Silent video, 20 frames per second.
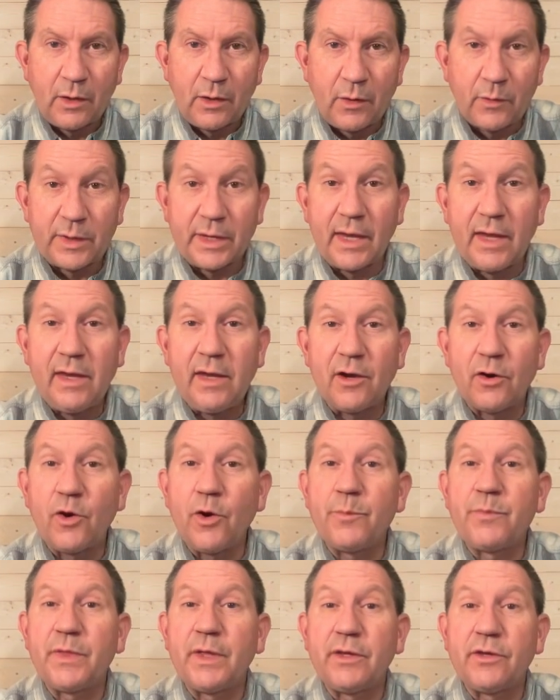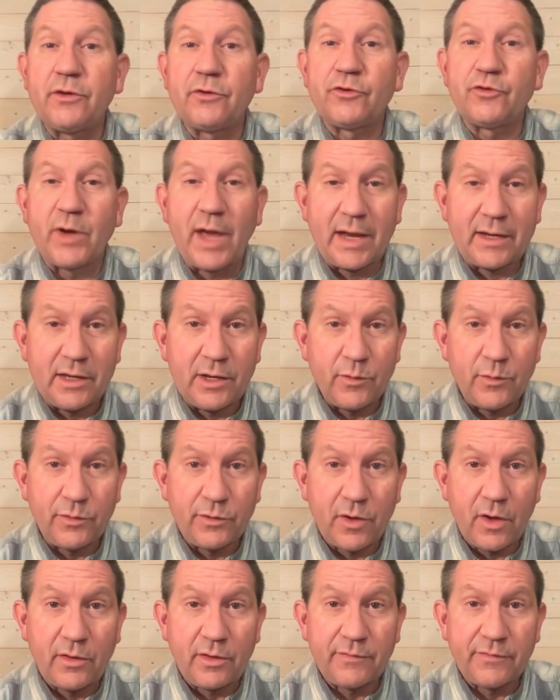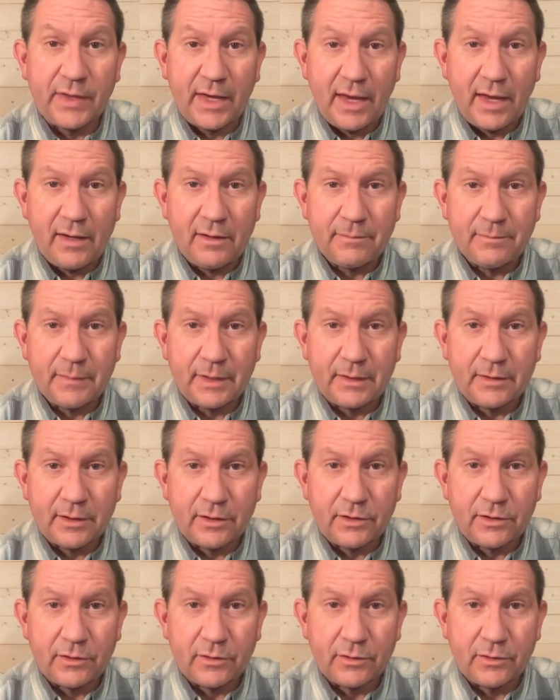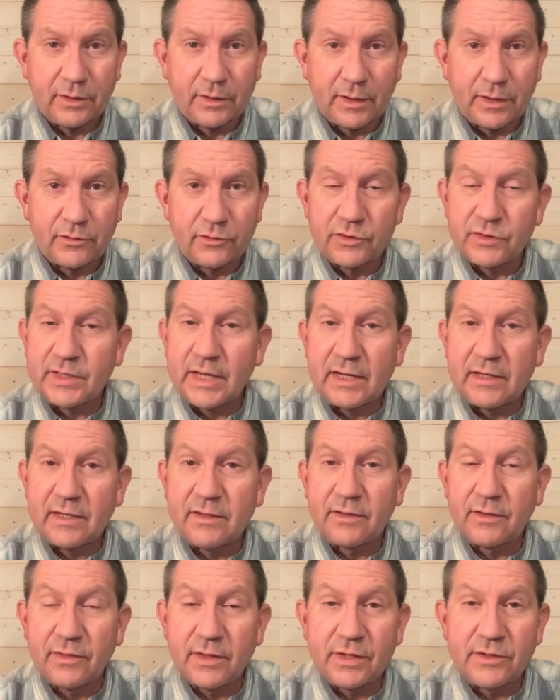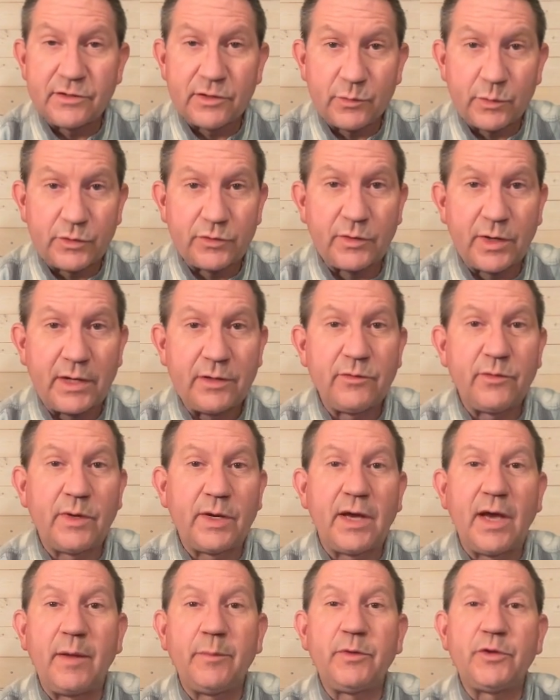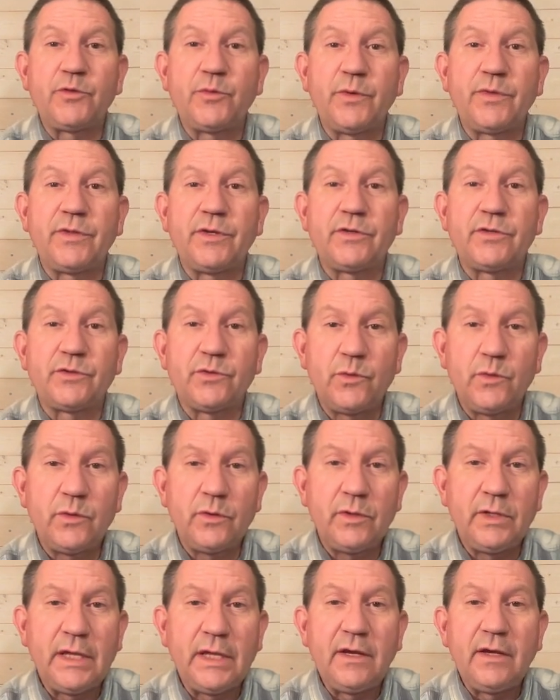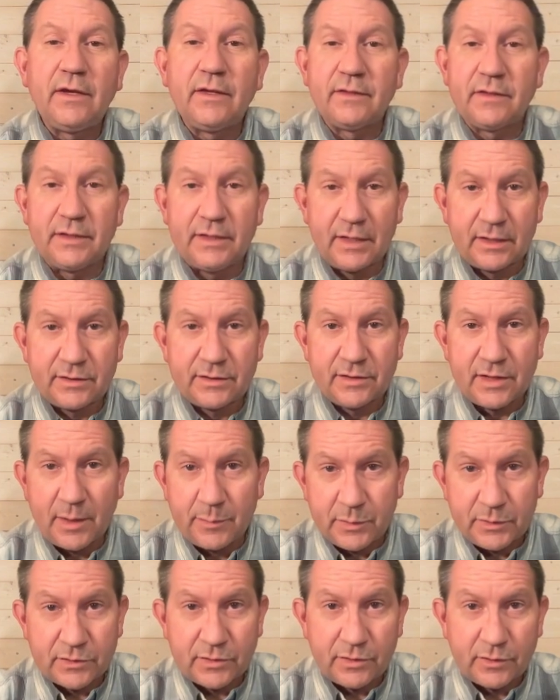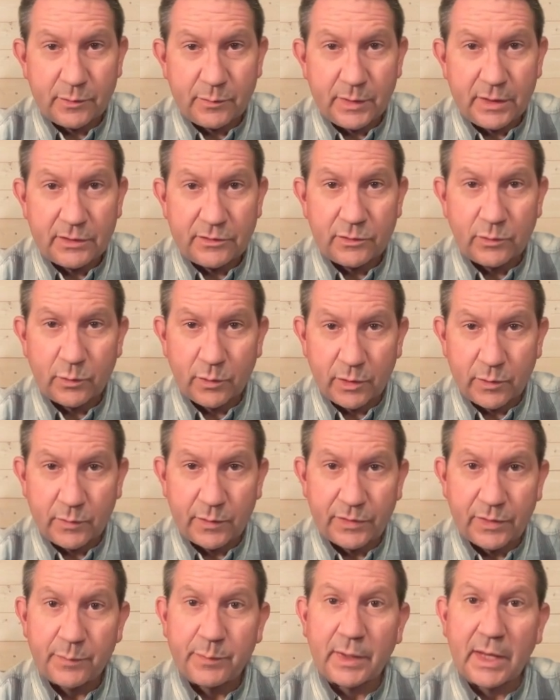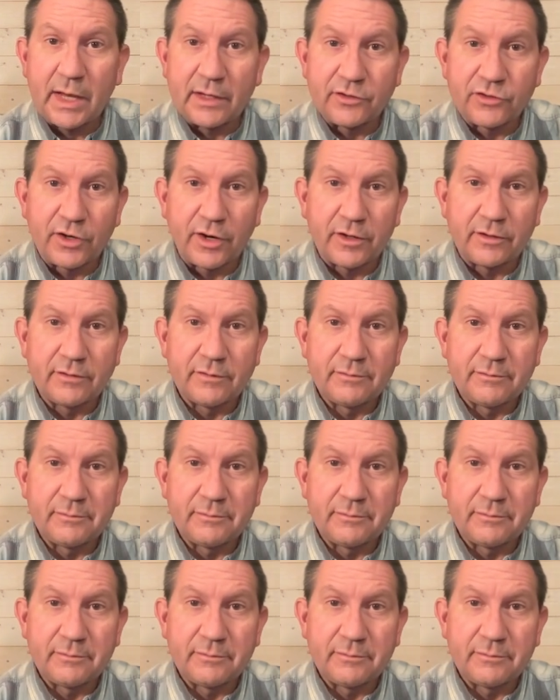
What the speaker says: Okay, I hope that you're tracking with all of that and that you're understanding the things that we're trying to accomplish with this tool. The next step is going to be to work with the plot chart.